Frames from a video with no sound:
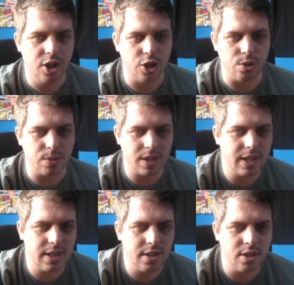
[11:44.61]
who,
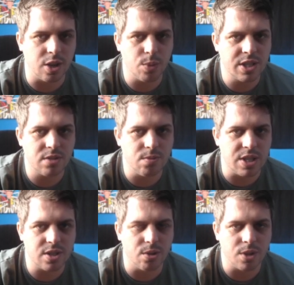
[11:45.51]
you know, we
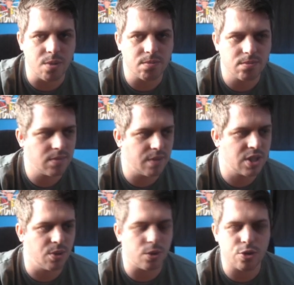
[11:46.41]
still
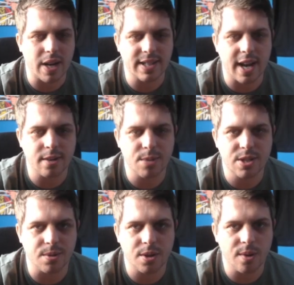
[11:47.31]
have not tracked down, and we
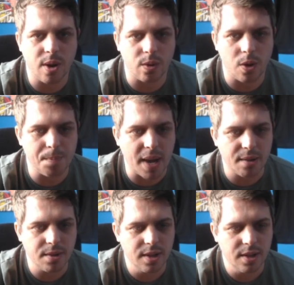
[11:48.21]
still don't know a whole lot about,